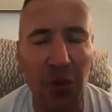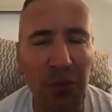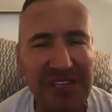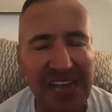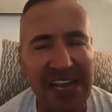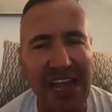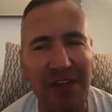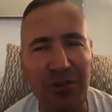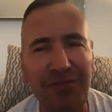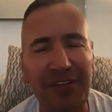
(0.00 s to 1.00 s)
we take
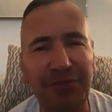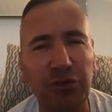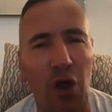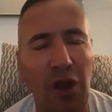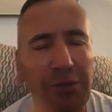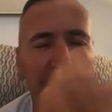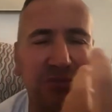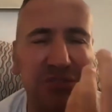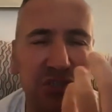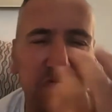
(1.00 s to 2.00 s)
everything for granted because
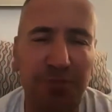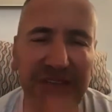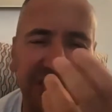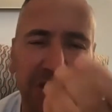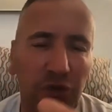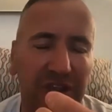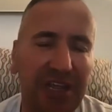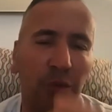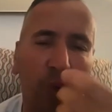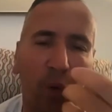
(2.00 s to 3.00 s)
we're too busy
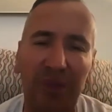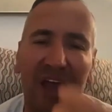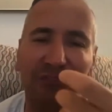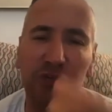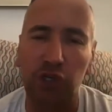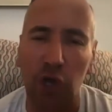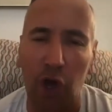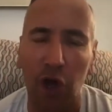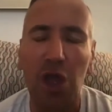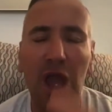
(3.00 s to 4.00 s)
looking at what we haven't got.